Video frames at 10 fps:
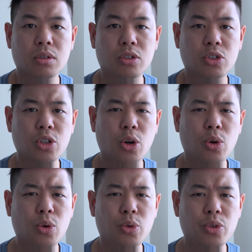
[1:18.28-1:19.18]

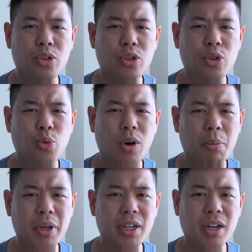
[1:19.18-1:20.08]
So you
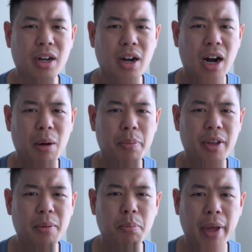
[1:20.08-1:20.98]
want me to
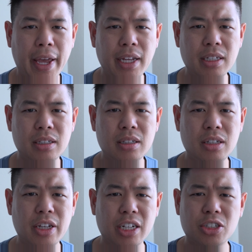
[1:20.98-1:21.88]
copy and paste
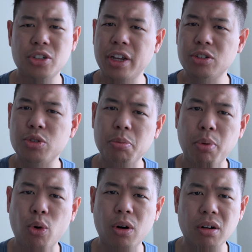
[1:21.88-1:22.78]
yesterday's
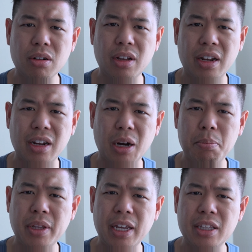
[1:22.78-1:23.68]
report and
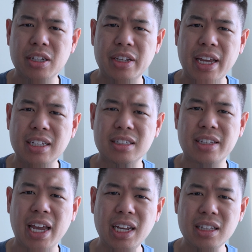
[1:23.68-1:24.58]
update today's
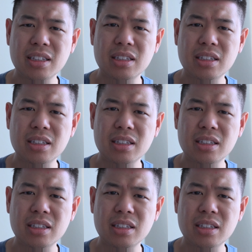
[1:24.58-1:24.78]
date?